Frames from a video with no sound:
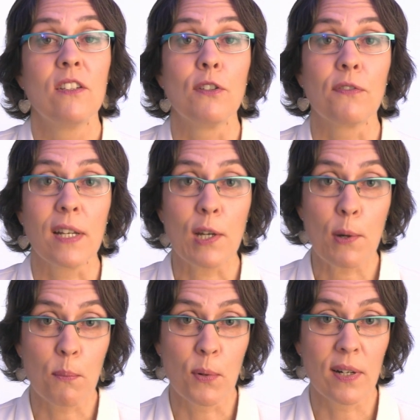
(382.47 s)
To find
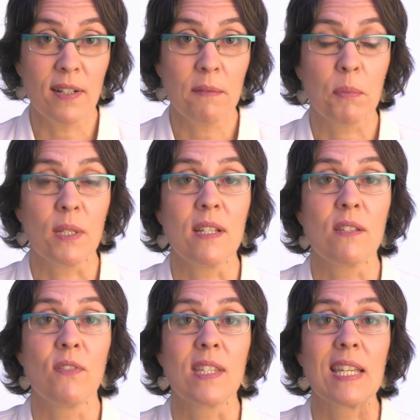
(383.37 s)
out more,
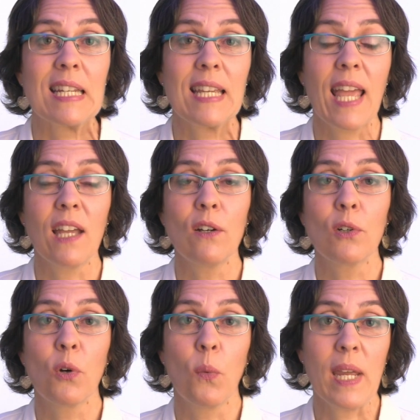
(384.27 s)
please visit
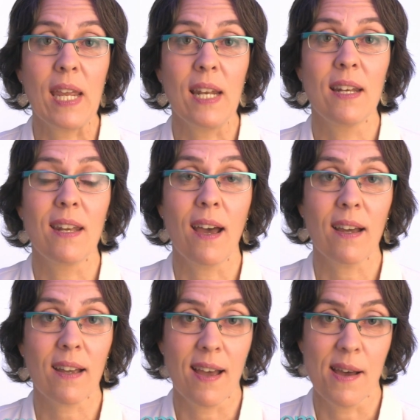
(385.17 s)

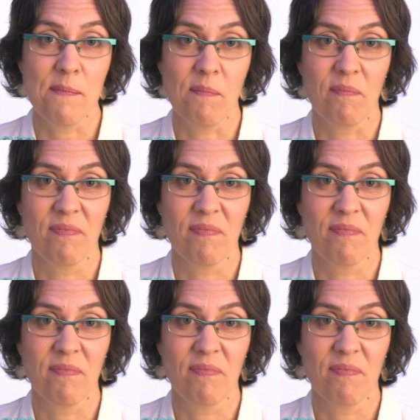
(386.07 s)
kegelqueen.com.